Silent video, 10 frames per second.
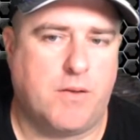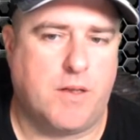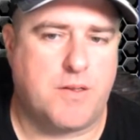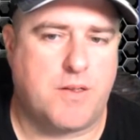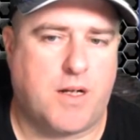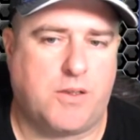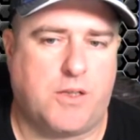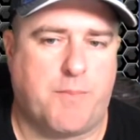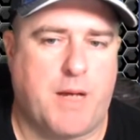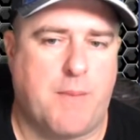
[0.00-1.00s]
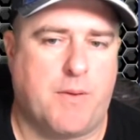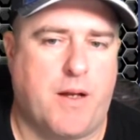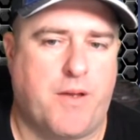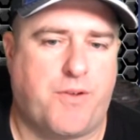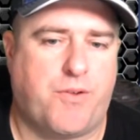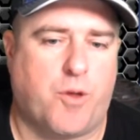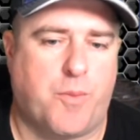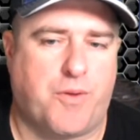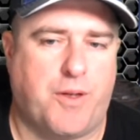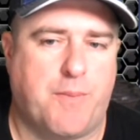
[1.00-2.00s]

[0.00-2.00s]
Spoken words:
It's touching the paper, it stops on the